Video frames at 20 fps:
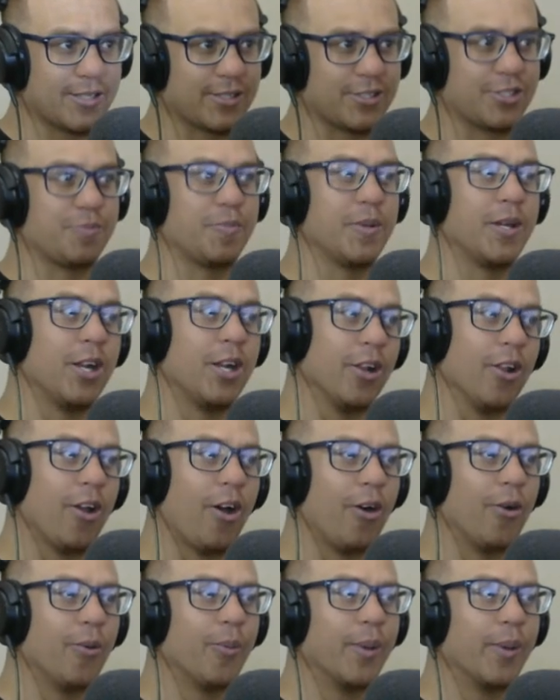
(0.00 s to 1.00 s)
It's been a
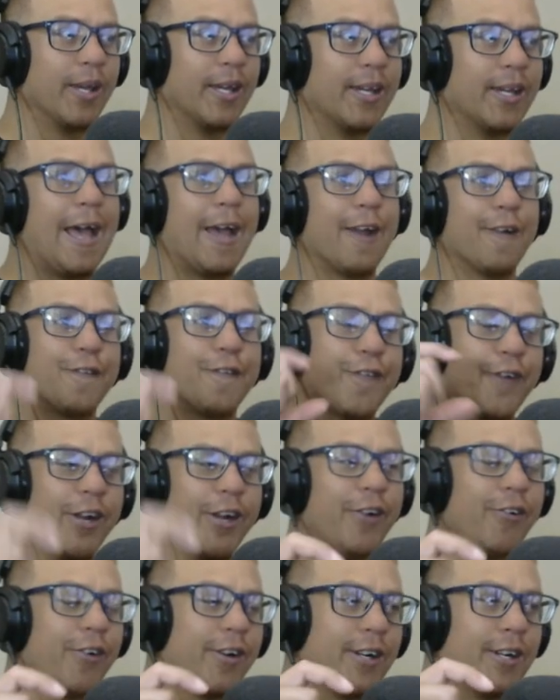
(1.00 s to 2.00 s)
long week, and
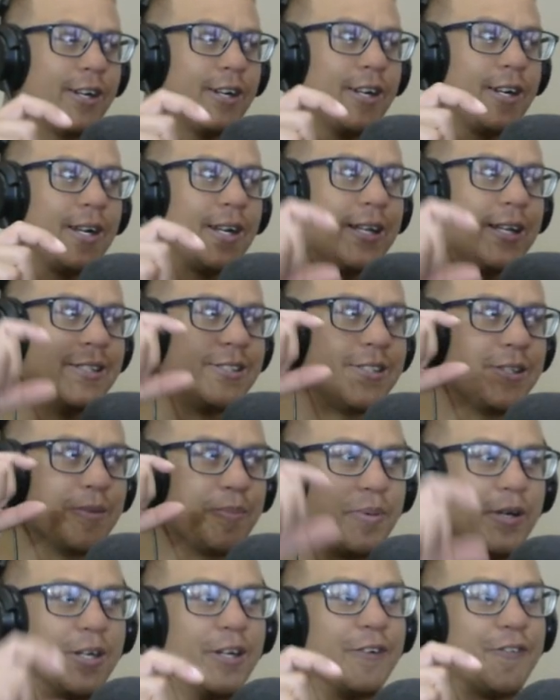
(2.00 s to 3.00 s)
Frieren is the
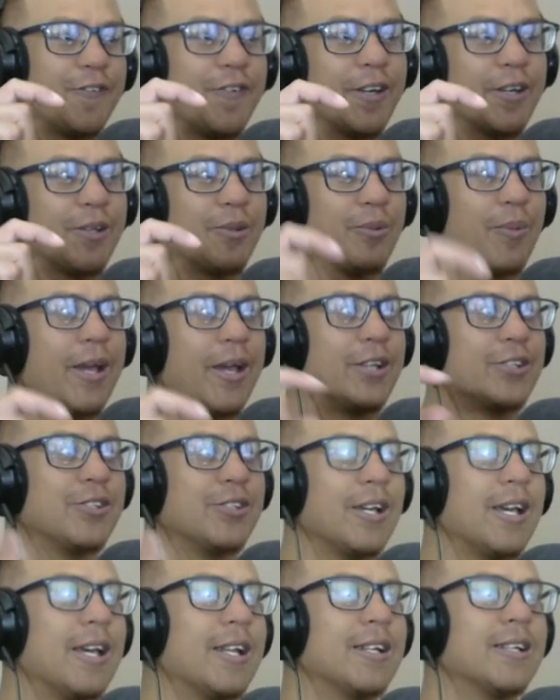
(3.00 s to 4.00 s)
perfect way
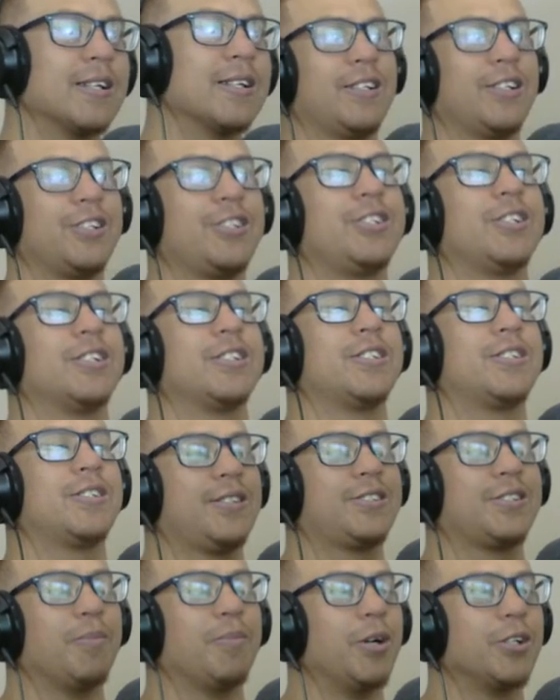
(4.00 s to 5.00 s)
to end it.
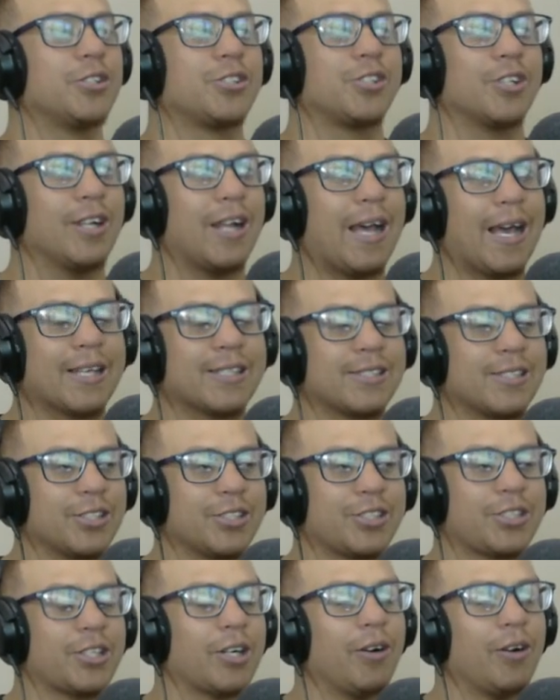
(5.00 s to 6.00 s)
It's the most relaxing
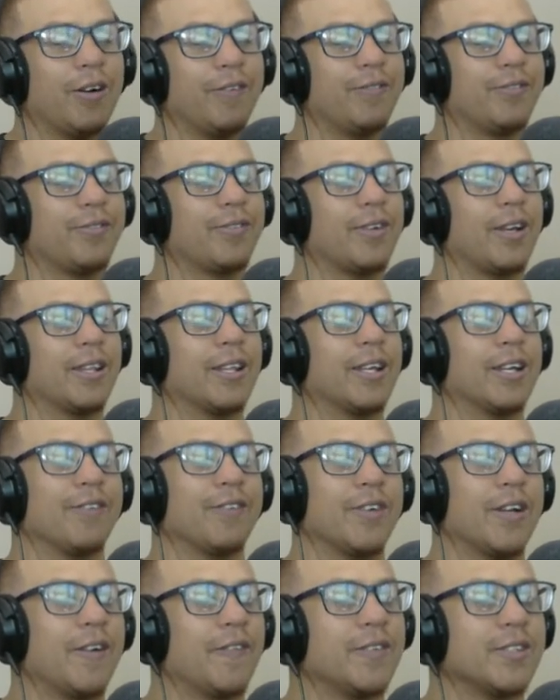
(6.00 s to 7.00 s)
show I think
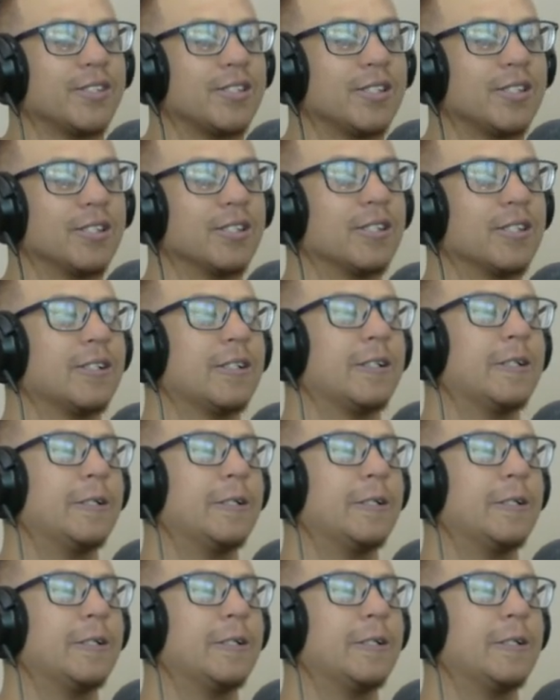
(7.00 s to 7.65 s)
I've ever seen.